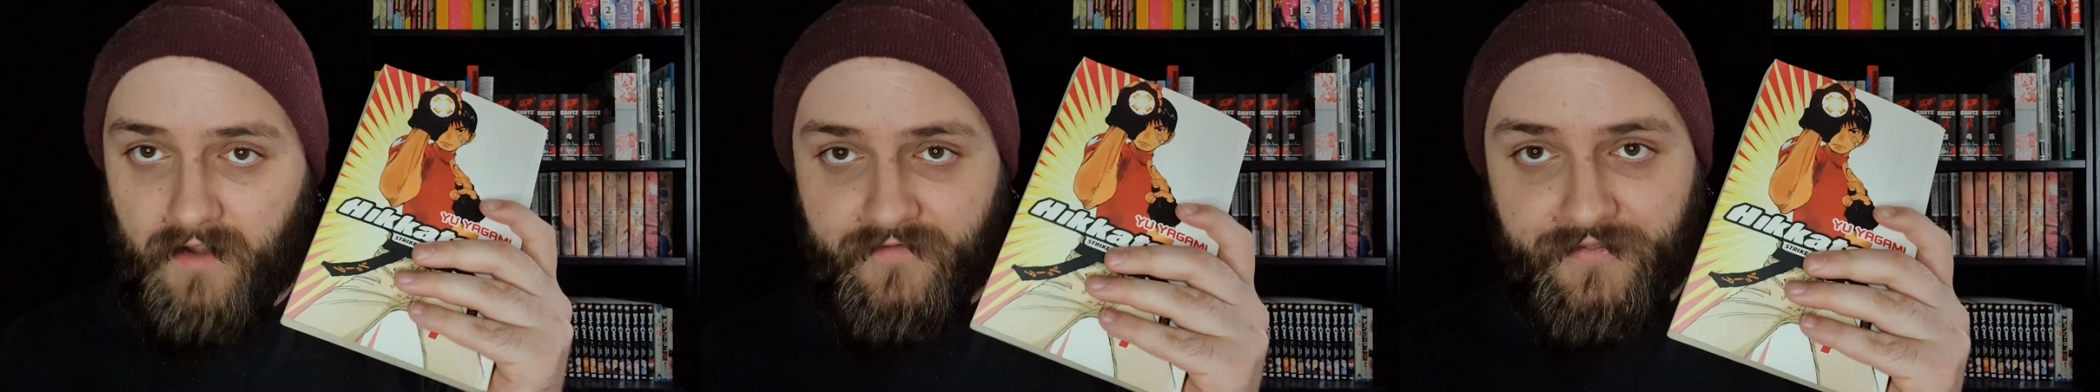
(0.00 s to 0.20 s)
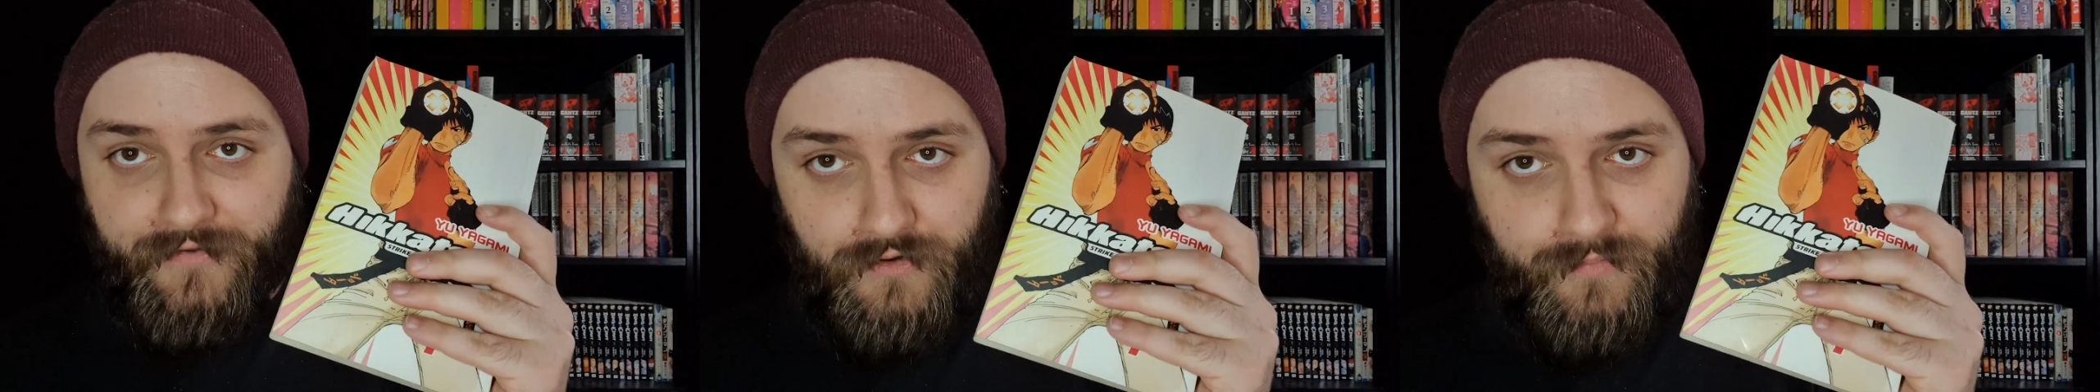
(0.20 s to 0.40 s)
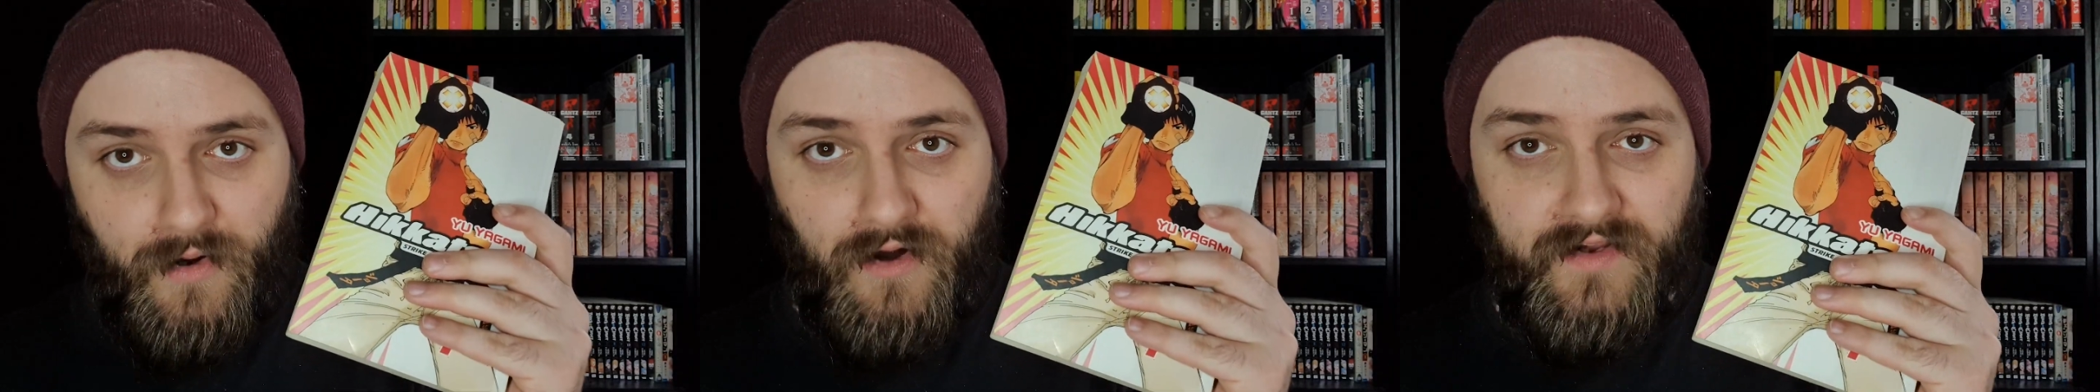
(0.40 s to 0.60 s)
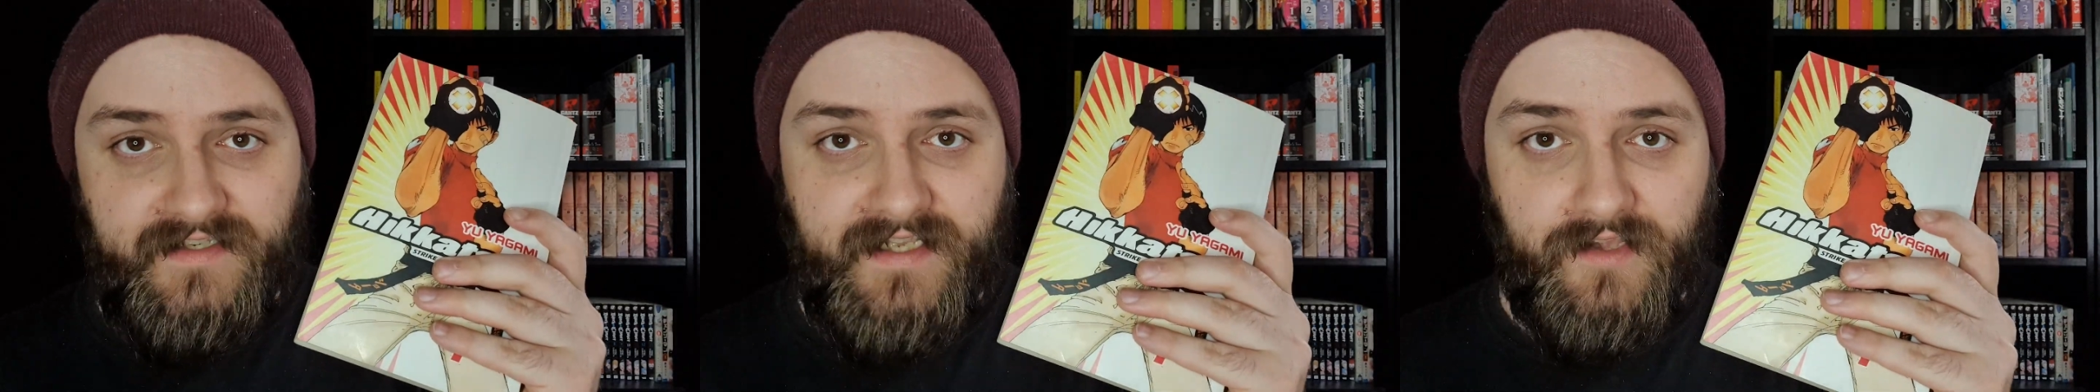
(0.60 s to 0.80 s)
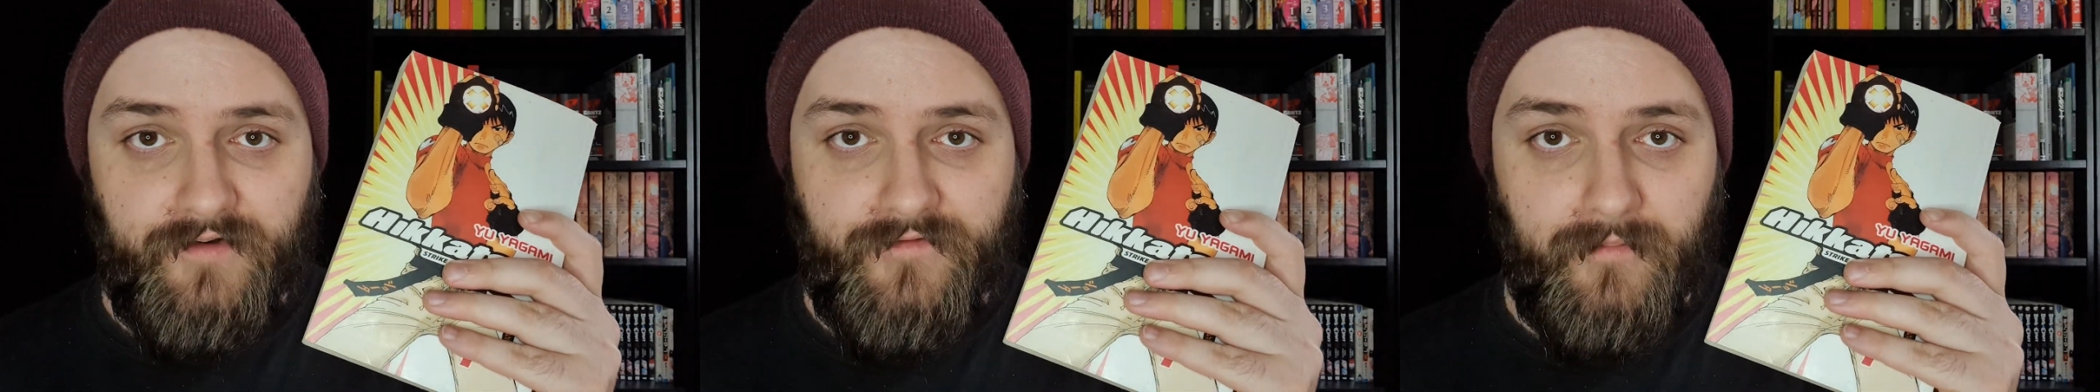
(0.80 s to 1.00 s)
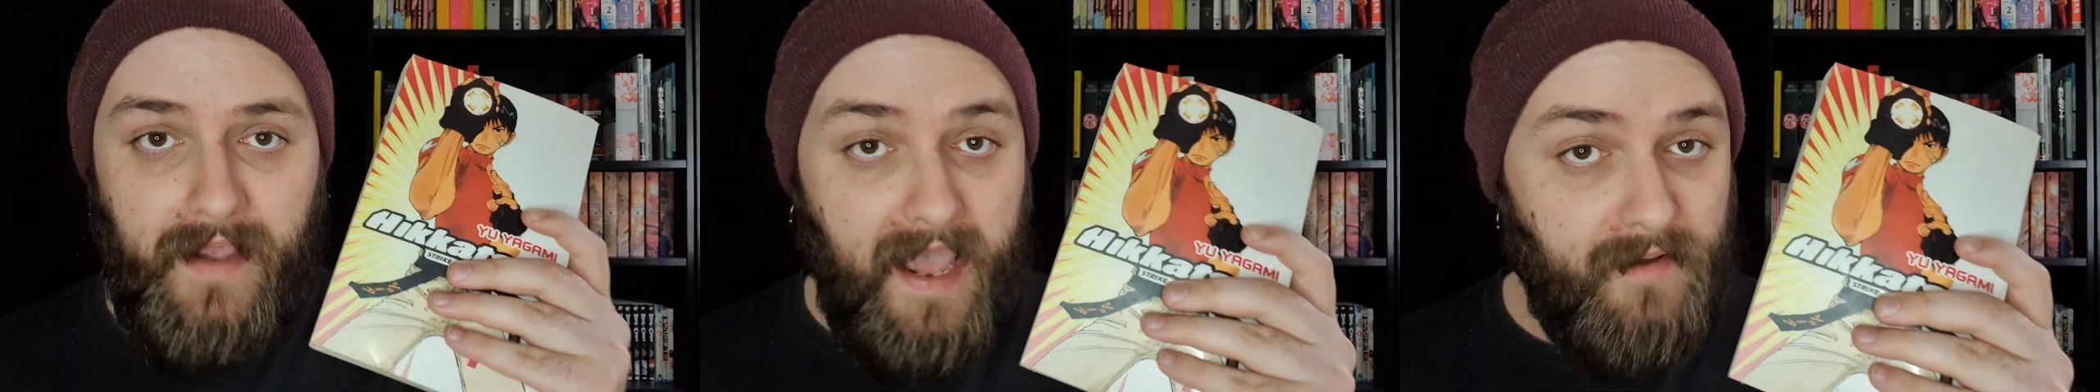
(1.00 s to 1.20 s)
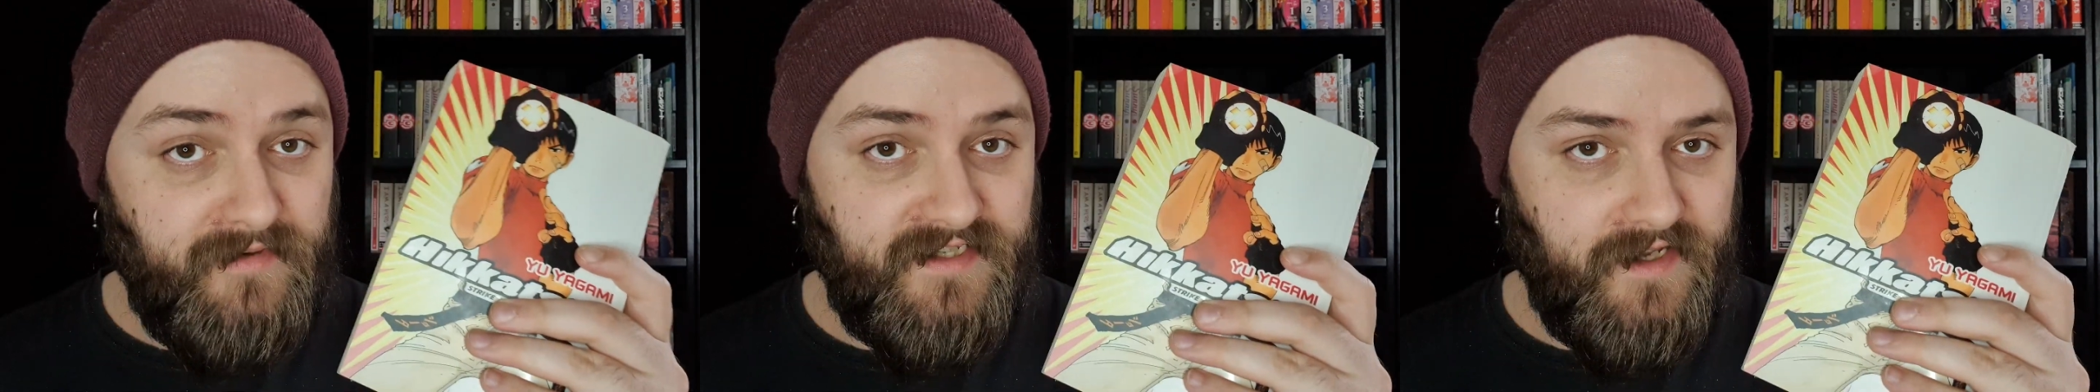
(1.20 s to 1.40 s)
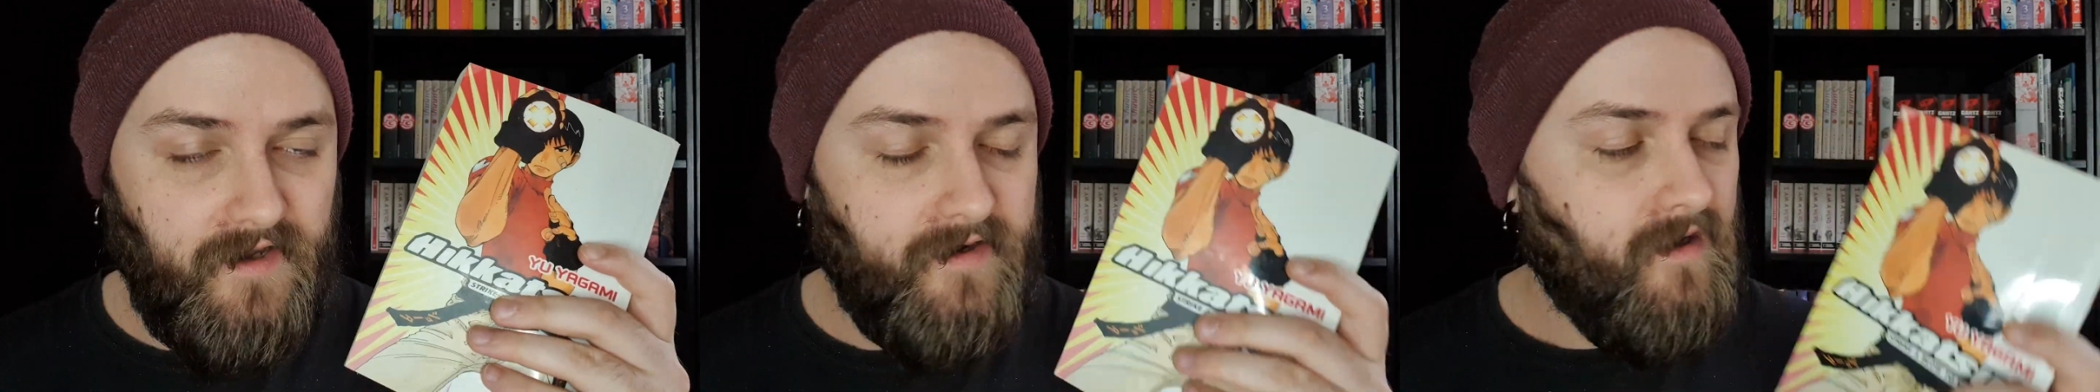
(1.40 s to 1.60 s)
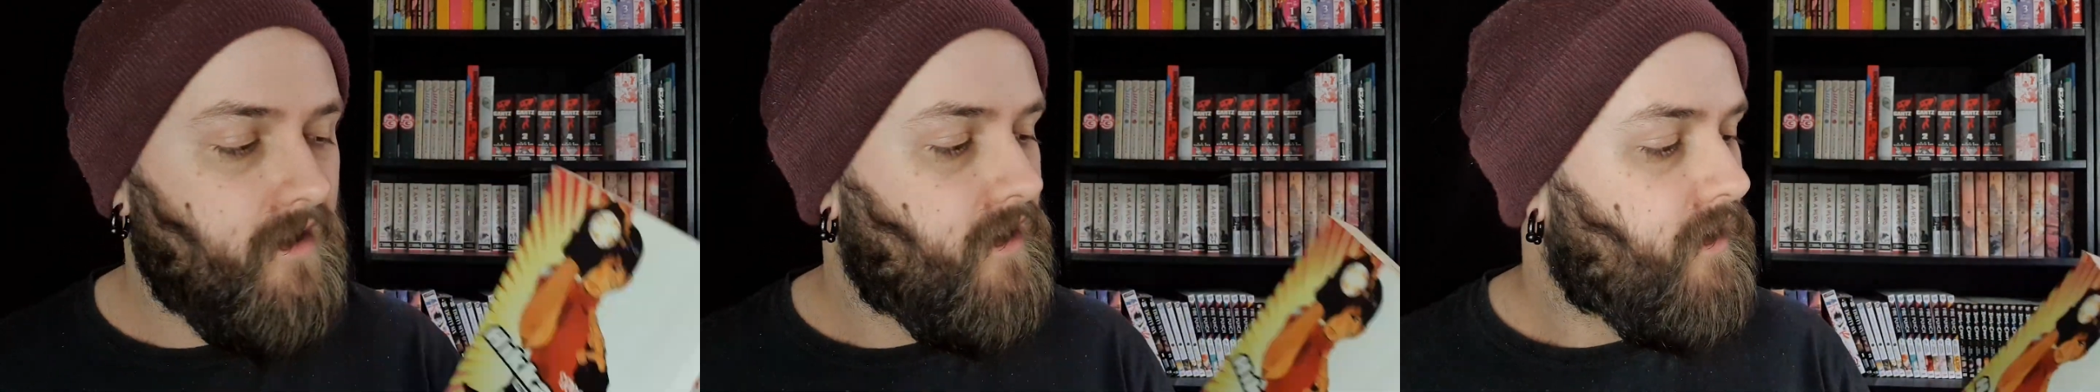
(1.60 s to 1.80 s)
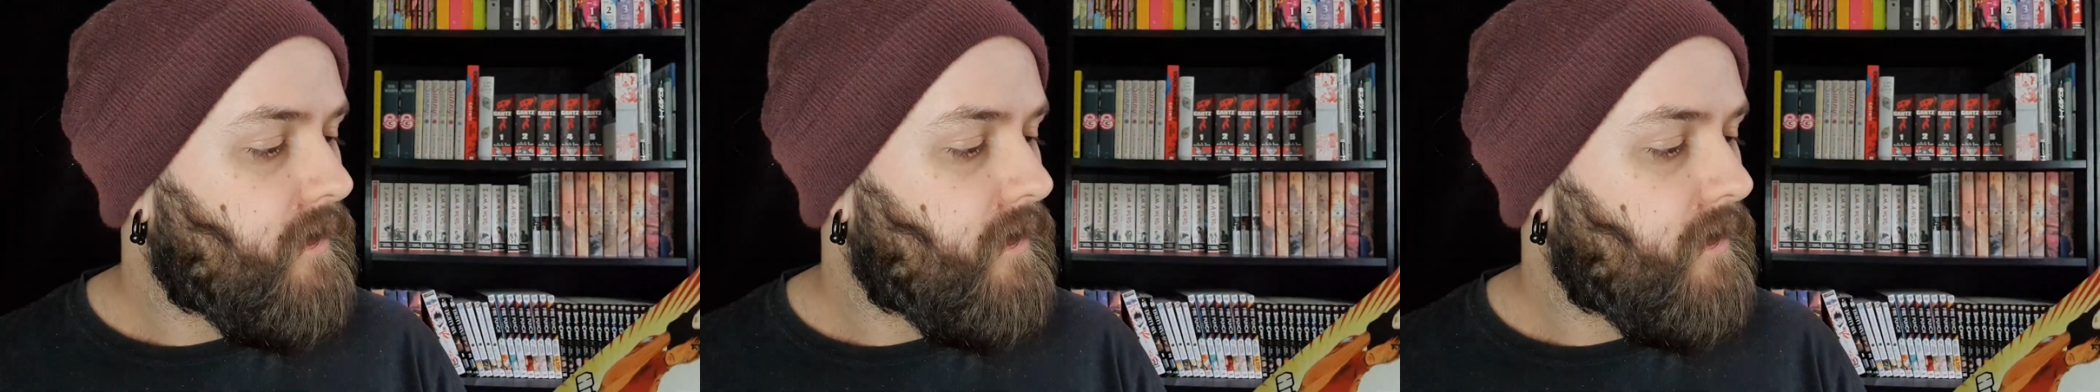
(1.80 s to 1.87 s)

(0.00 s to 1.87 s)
off a third-party seller from Amazon,